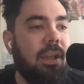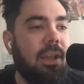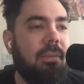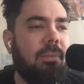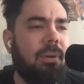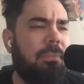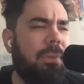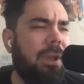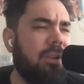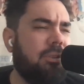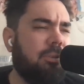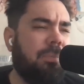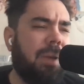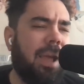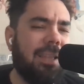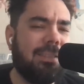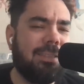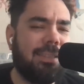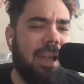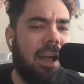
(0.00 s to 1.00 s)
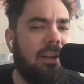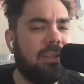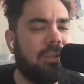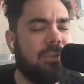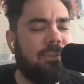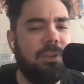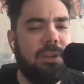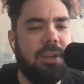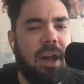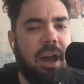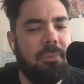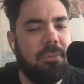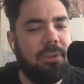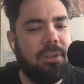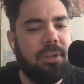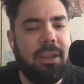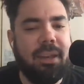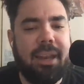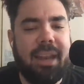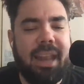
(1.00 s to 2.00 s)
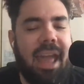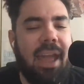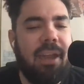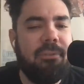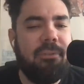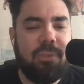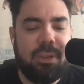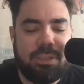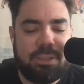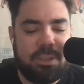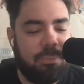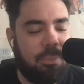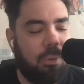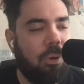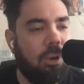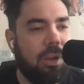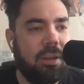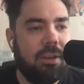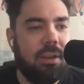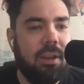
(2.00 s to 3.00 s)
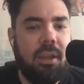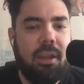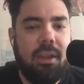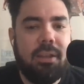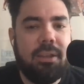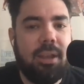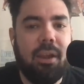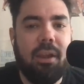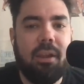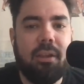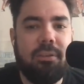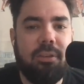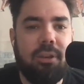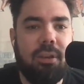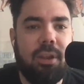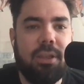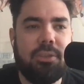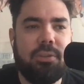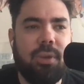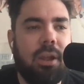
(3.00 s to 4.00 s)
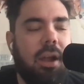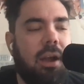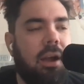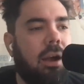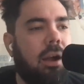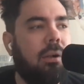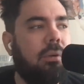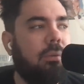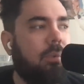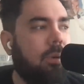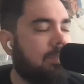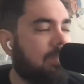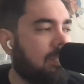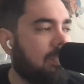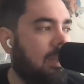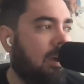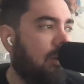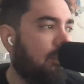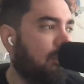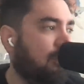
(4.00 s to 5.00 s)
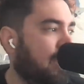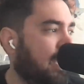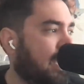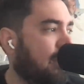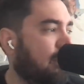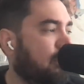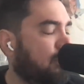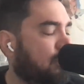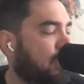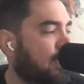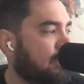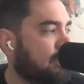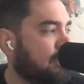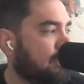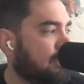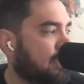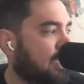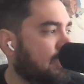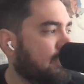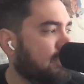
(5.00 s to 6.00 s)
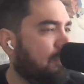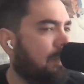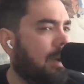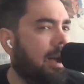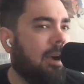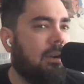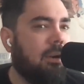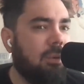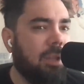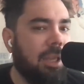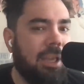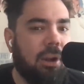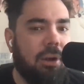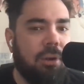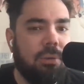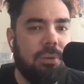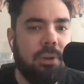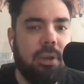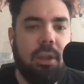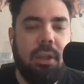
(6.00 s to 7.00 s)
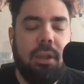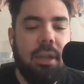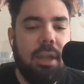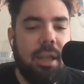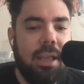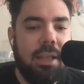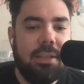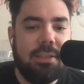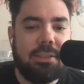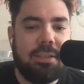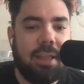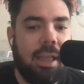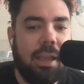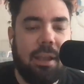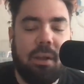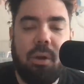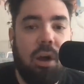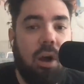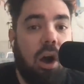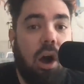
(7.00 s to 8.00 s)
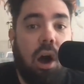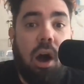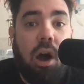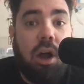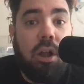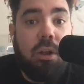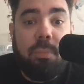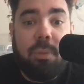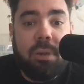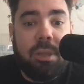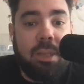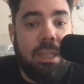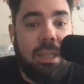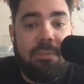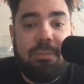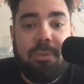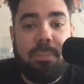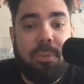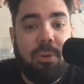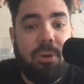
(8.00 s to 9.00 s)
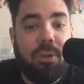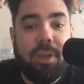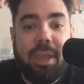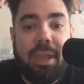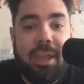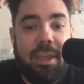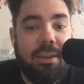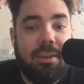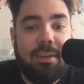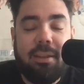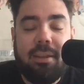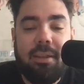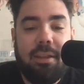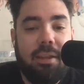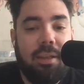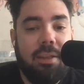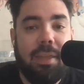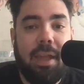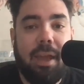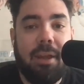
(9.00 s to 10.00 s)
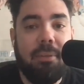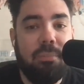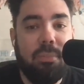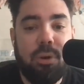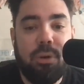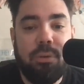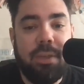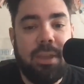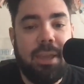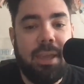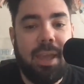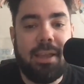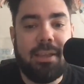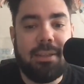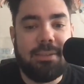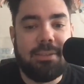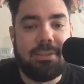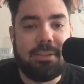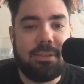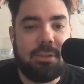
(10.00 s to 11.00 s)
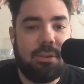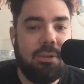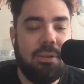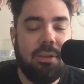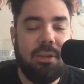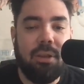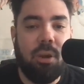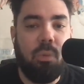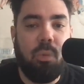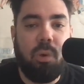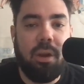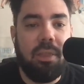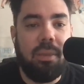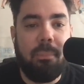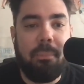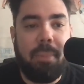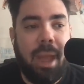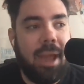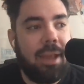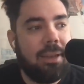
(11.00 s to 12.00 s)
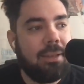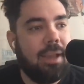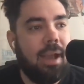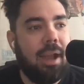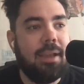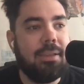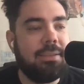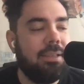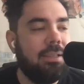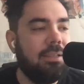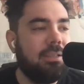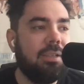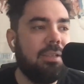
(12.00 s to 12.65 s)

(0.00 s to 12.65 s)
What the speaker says: But Pedro Pascal is phenomenal in it. Every supporting character is great. Who plays his cousin? Paco Leon is, like, unbelievable in that movie as, you know, one of the bad guys. And it's